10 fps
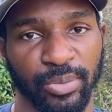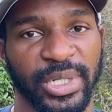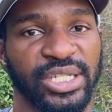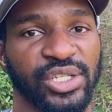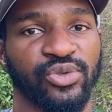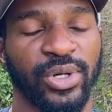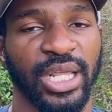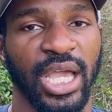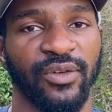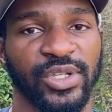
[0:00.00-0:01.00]
They're just going to
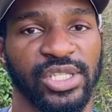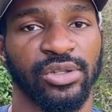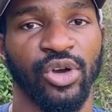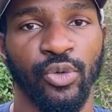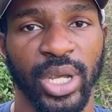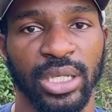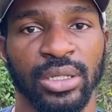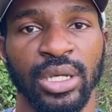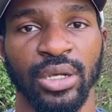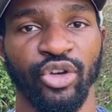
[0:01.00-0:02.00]
have a slow way
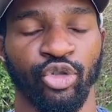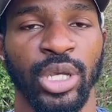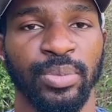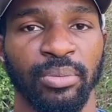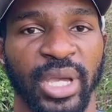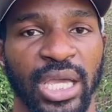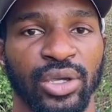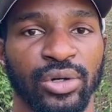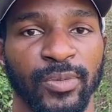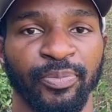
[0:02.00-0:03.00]
of creeping back
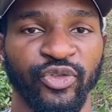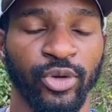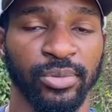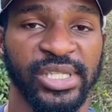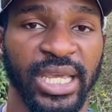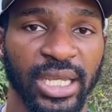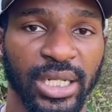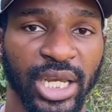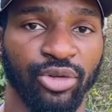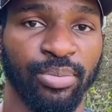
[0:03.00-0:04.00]
up from
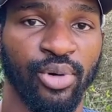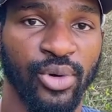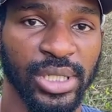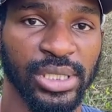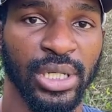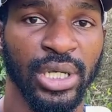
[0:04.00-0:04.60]
secondary points